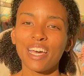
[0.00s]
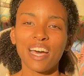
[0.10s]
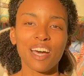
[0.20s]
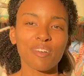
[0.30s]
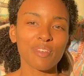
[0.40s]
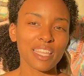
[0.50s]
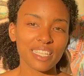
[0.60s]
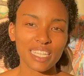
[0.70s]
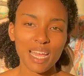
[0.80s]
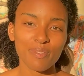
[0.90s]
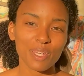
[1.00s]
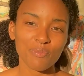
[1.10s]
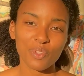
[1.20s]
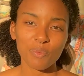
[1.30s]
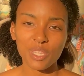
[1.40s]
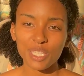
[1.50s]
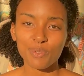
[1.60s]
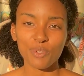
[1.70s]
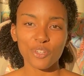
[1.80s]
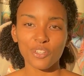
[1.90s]
At the time that I'm filming this,
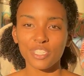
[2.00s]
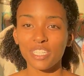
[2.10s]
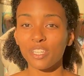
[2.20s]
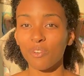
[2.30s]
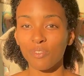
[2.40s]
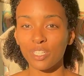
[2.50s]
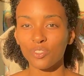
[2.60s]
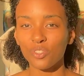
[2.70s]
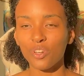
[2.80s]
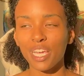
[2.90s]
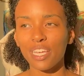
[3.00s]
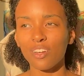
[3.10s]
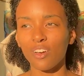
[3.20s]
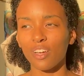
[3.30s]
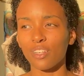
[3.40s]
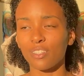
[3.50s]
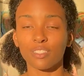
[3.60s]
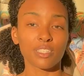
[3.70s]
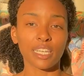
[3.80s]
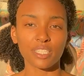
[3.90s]
Mercury is going to go retrograde on
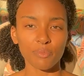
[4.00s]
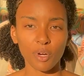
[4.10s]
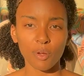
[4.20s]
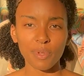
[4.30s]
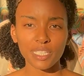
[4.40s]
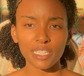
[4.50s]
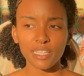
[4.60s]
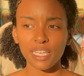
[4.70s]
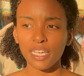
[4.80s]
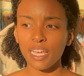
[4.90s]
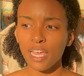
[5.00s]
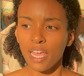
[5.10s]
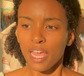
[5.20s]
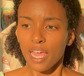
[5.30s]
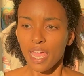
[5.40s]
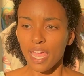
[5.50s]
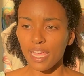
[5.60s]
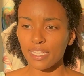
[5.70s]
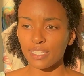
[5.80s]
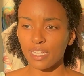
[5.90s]
like tomorrow basically,
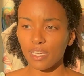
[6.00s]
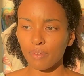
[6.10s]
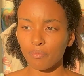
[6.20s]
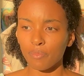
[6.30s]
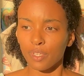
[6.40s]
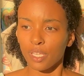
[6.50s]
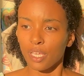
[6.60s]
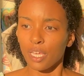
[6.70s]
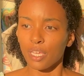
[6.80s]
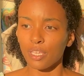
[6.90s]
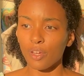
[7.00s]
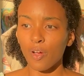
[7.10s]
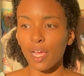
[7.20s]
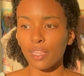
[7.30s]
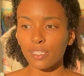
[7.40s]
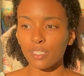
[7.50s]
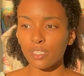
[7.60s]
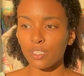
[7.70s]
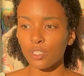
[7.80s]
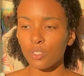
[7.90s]
and you know, I
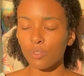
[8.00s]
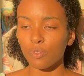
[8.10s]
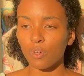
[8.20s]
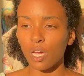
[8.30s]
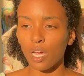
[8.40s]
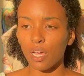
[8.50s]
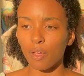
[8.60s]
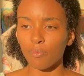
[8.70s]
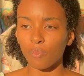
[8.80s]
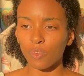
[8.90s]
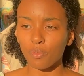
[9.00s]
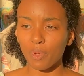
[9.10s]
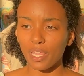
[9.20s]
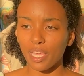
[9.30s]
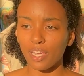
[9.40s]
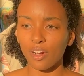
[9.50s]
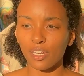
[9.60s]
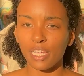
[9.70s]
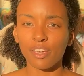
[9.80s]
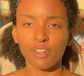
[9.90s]
listened to one of my like art
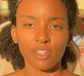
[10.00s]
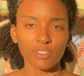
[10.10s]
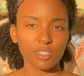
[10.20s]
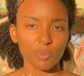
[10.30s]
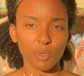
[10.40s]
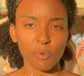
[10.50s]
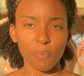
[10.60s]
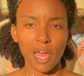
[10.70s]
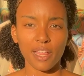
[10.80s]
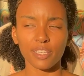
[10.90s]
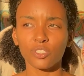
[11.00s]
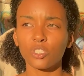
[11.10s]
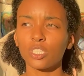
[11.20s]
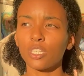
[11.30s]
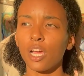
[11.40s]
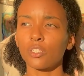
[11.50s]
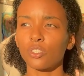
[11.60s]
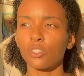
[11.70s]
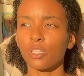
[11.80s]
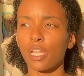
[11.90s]
heroes, Purple Palace. She's
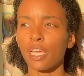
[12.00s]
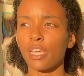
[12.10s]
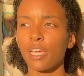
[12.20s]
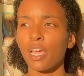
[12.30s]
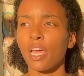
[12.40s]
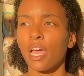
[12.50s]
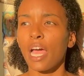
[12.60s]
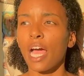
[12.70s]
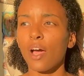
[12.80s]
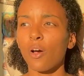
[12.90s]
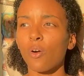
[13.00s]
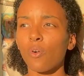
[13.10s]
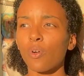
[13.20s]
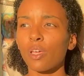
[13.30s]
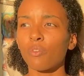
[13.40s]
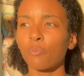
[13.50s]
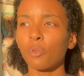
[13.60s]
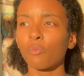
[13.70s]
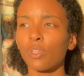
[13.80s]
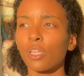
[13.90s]
touched on like how it would be
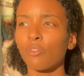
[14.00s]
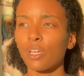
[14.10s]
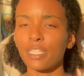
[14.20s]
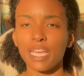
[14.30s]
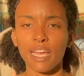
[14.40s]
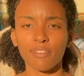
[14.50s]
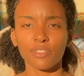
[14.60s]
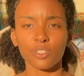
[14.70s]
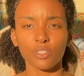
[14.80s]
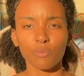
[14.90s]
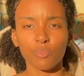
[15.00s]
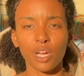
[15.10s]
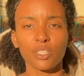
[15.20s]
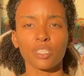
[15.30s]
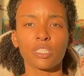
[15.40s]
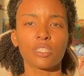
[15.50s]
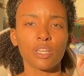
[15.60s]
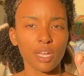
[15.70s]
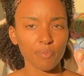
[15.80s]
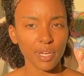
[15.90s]
really great to have certain projects
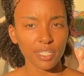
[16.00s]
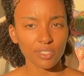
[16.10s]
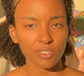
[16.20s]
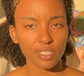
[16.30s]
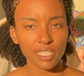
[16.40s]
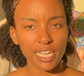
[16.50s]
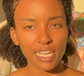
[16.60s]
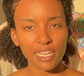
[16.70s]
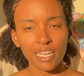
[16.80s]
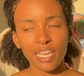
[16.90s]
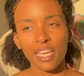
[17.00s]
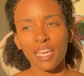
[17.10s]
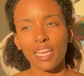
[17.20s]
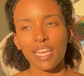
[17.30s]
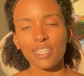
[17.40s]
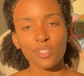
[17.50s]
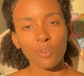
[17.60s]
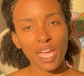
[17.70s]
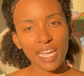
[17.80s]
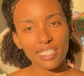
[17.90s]
done by a certain date. It's
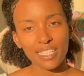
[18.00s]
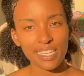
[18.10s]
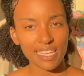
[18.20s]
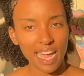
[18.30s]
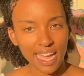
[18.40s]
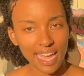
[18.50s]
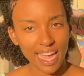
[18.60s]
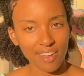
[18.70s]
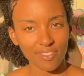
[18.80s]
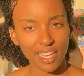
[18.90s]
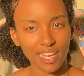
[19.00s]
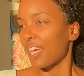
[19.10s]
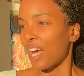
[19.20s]
okay to not have that.